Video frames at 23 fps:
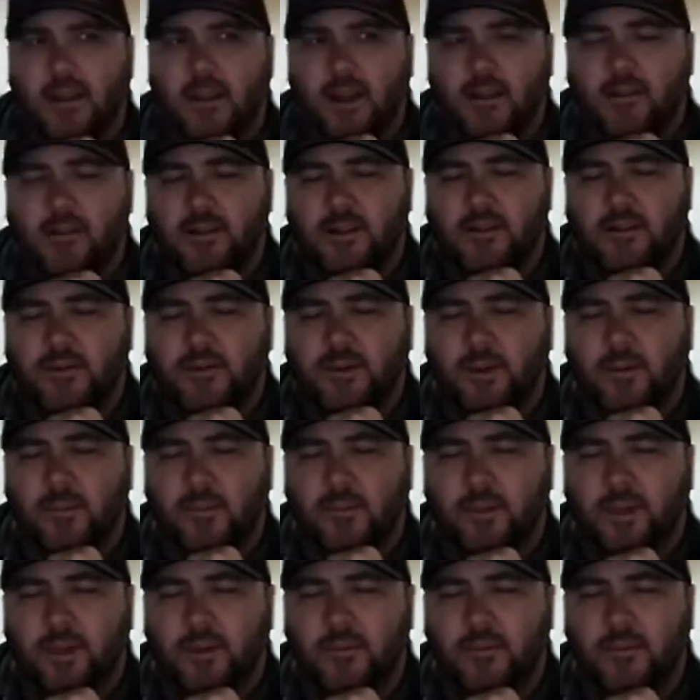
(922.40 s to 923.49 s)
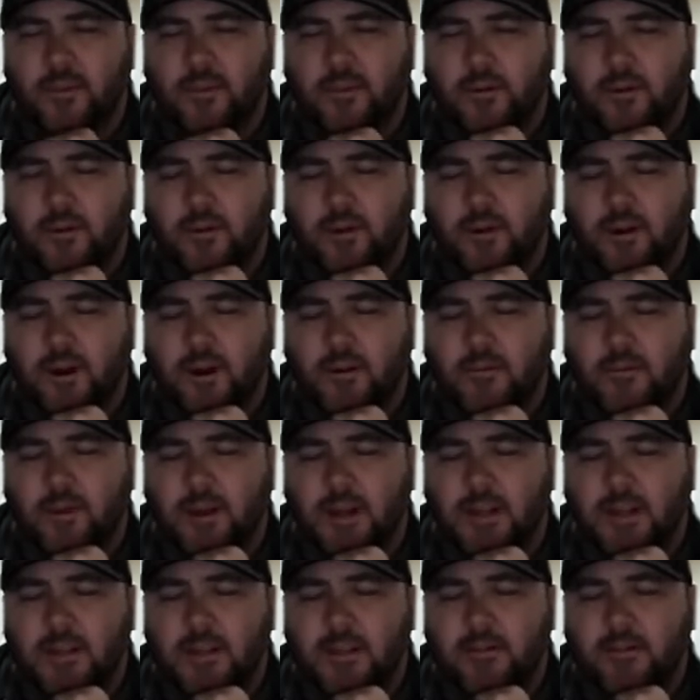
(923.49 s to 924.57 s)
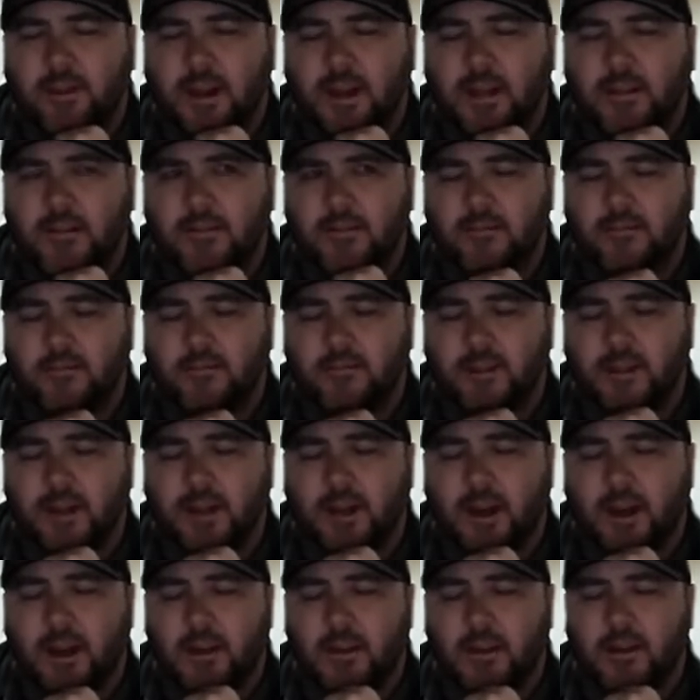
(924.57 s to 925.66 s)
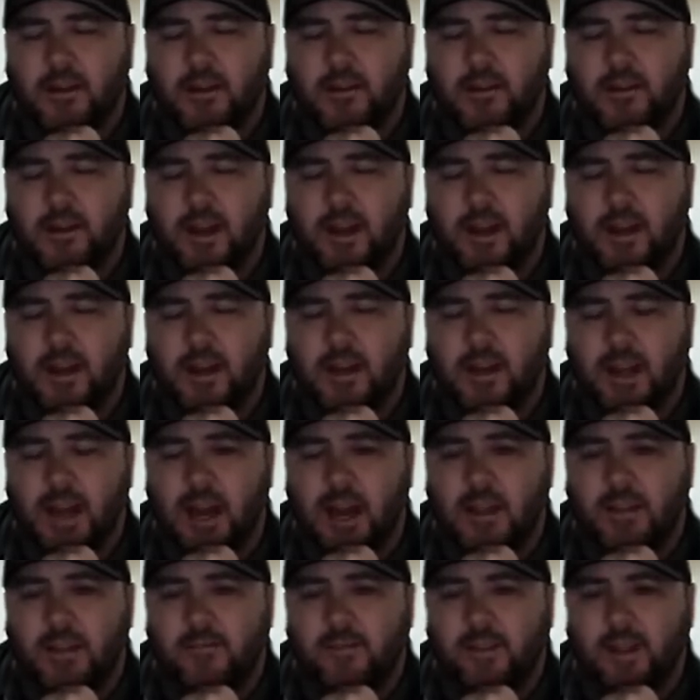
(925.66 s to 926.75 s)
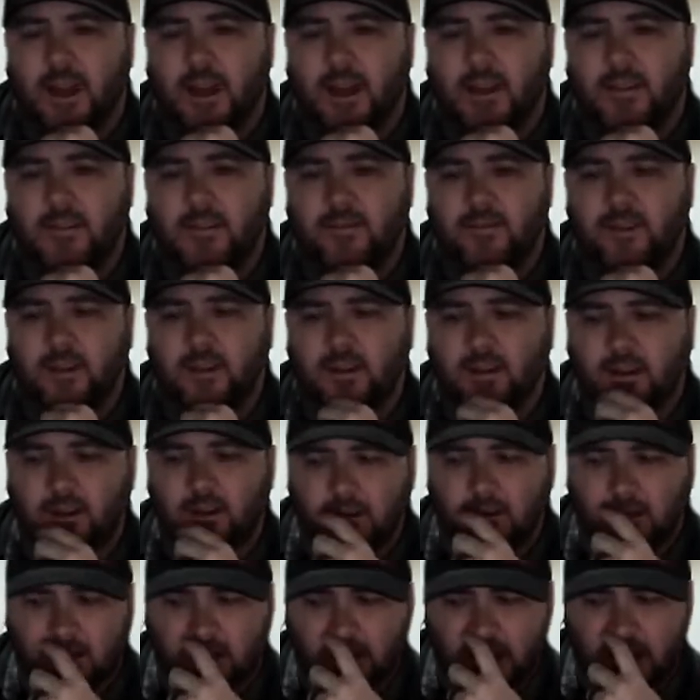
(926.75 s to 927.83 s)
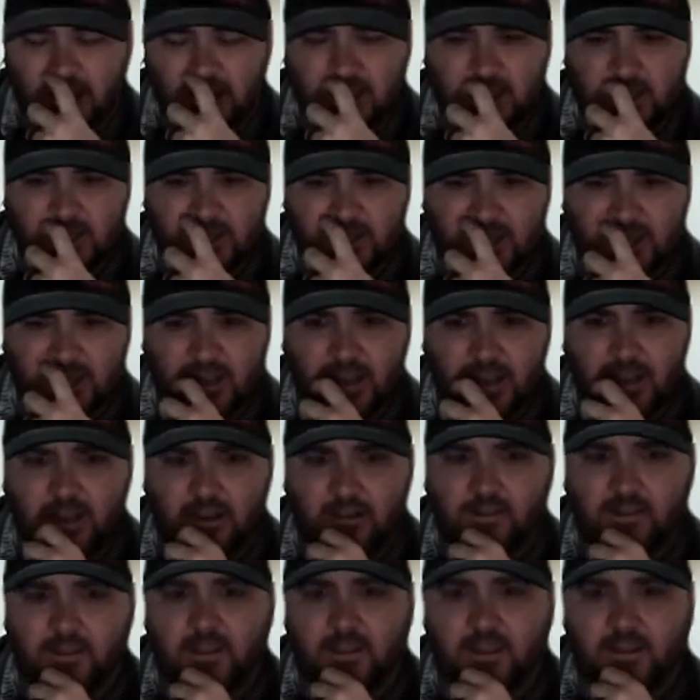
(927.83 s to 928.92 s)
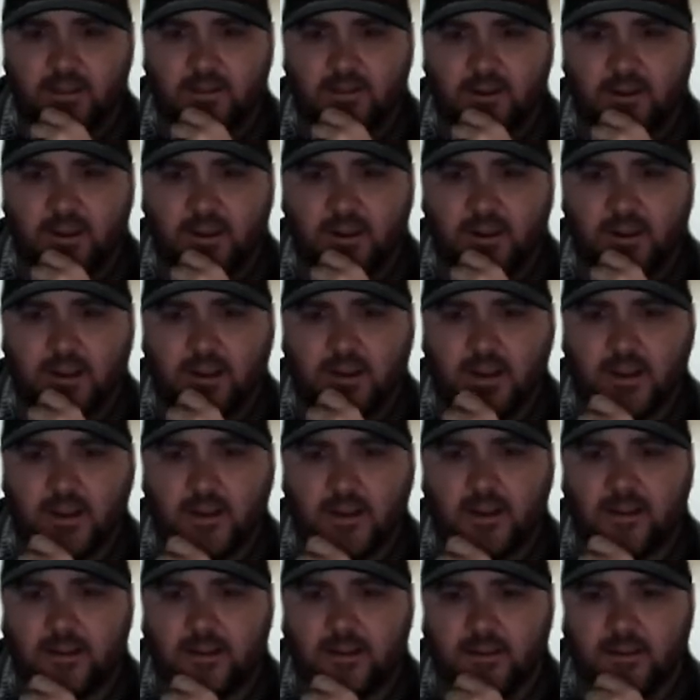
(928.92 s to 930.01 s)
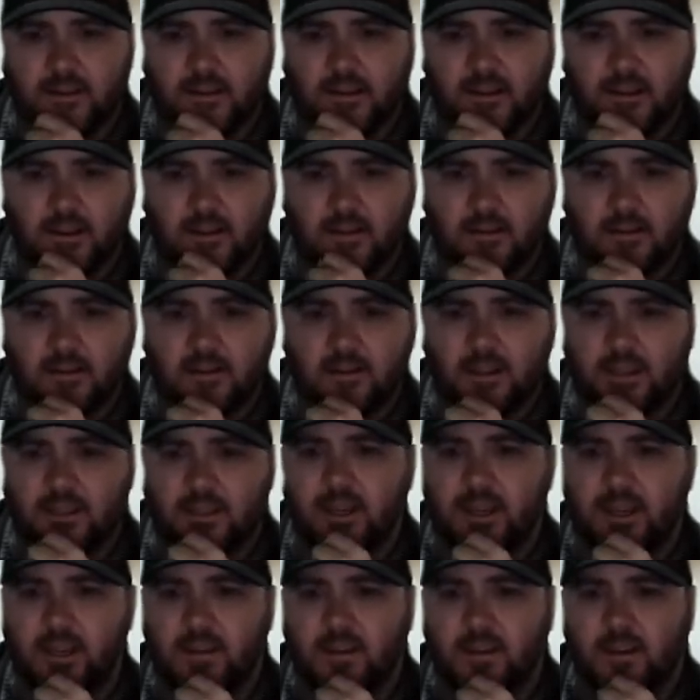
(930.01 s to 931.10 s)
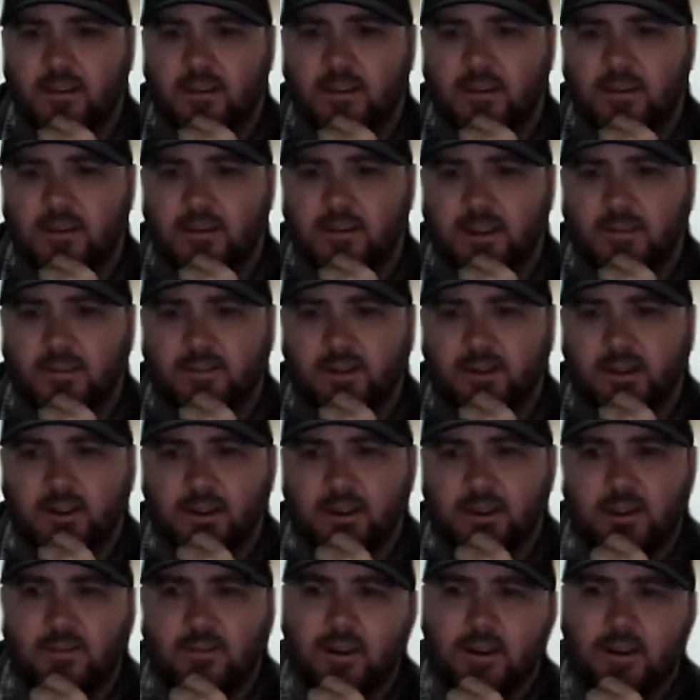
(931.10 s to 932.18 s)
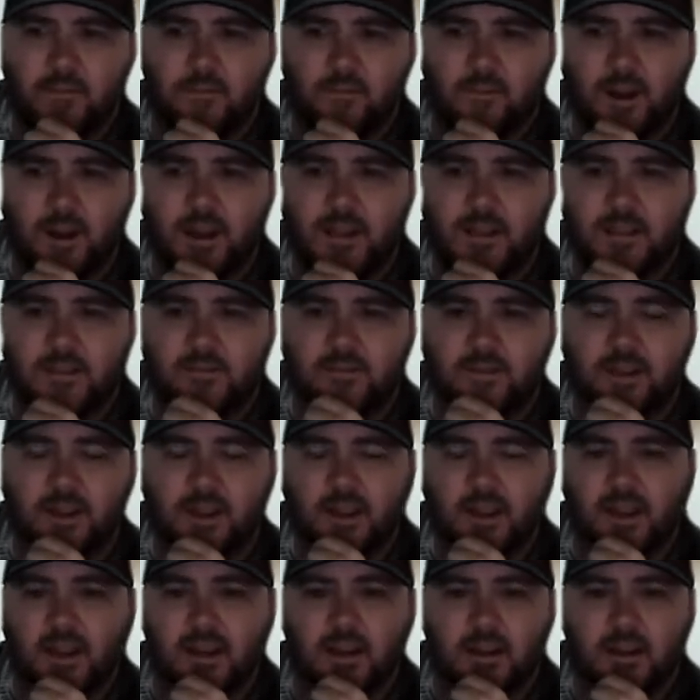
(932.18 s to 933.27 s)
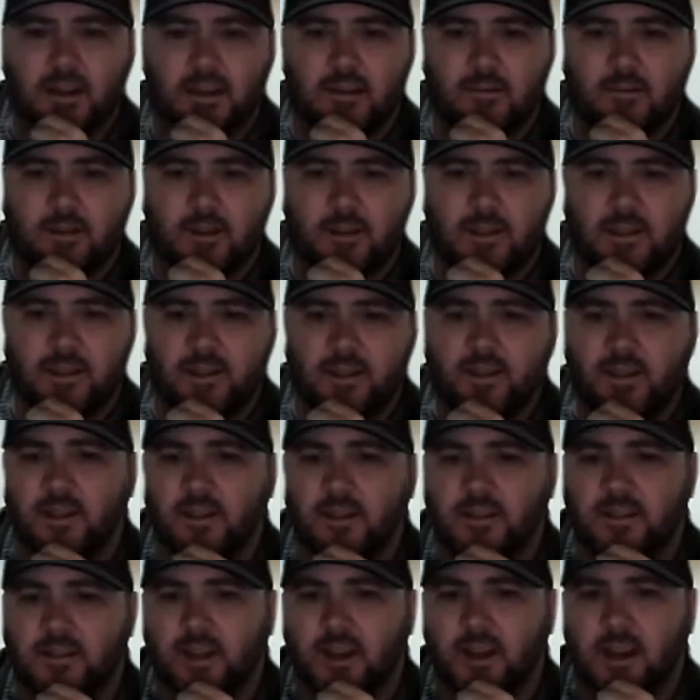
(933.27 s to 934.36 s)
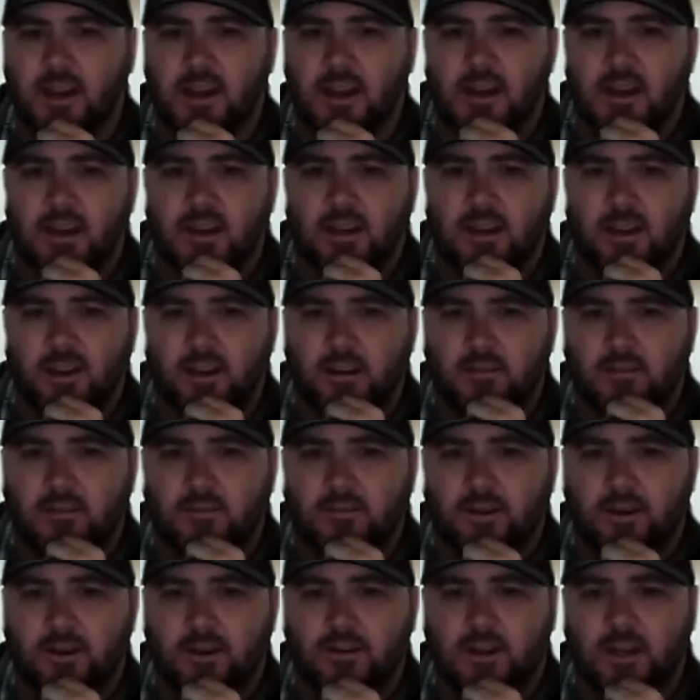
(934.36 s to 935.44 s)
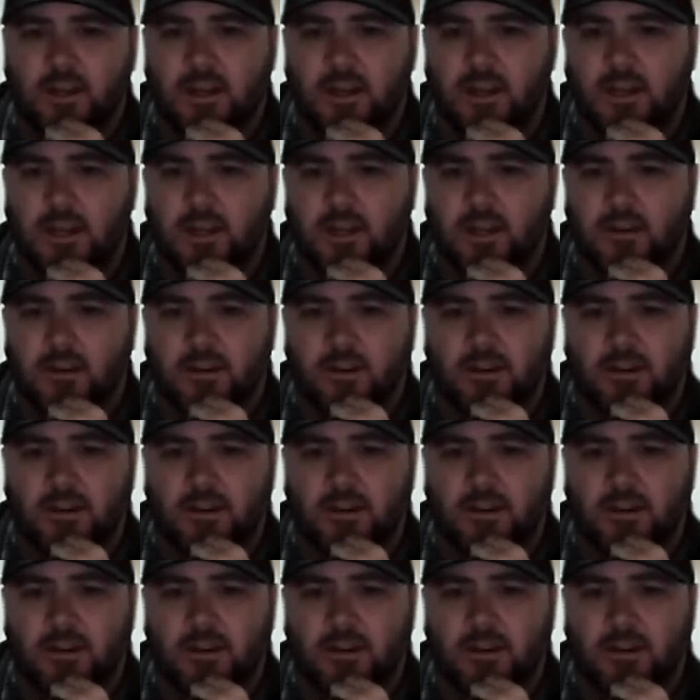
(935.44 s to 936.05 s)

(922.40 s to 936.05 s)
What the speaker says: was one of the more when I went to college and had the philosophy classes. I always enjoyed listening to all those different ways of thinking. It wasn't just Friedrich Nietzsche